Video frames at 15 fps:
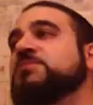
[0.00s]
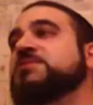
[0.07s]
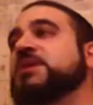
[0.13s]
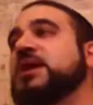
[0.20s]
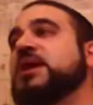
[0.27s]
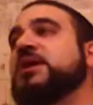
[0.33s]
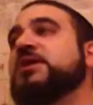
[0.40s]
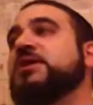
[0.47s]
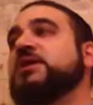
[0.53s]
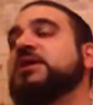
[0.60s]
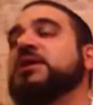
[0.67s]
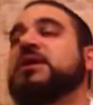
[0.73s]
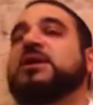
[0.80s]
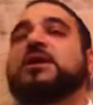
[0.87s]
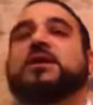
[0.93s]
said
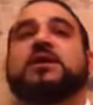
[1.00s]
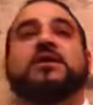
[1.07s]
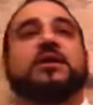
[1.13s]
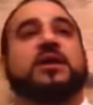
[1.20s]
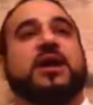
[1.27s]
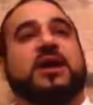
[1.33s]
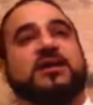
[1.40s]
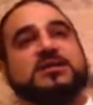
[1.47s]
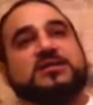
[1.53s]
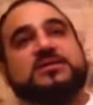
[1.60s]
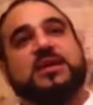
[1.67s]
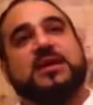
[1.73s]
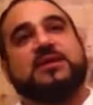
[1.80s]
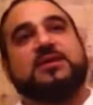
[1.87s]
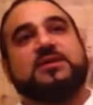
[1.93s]
that I
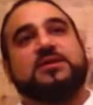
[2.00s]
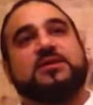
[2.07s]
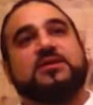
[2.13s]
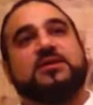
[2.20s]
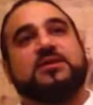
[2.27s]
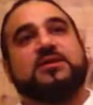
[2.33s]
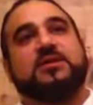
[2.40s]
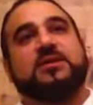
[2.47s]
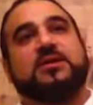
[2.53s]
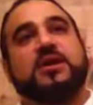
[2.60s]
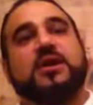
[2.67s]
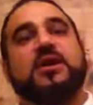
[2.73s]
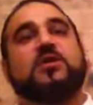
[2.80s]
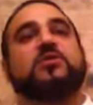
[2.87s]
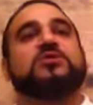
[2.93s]
said,
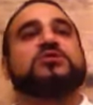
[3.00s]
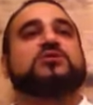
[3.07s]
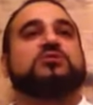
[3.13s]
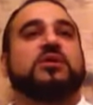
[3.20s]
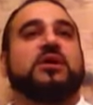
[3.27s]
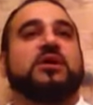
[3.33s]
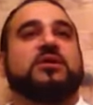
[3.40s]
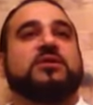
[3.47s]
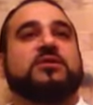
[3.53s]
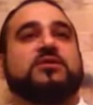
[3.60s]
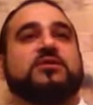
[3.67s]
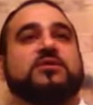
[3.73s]
and it was created.